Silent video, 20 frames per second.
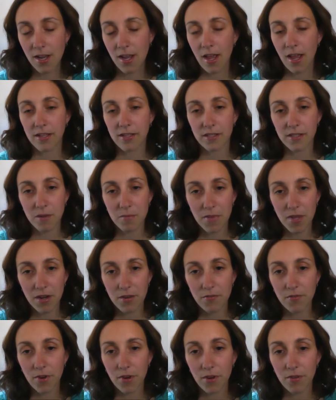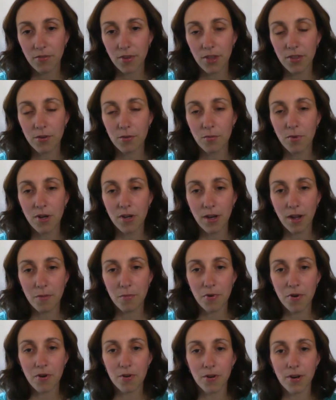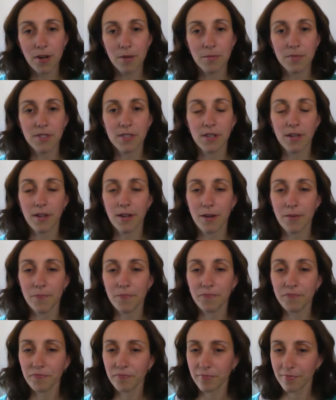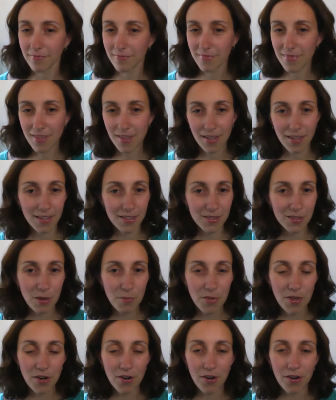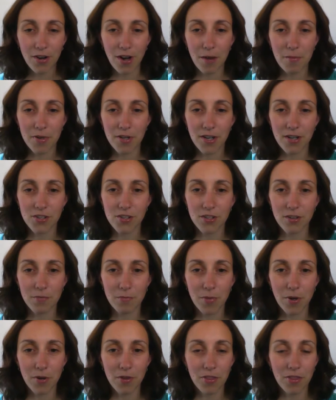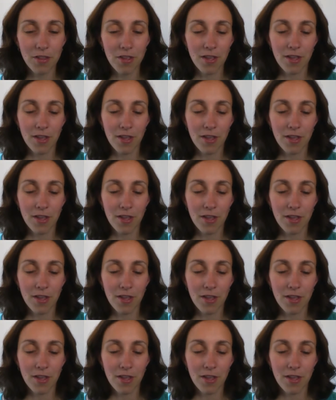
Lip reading: and some that involve other workout programs, and some that are a combination of both.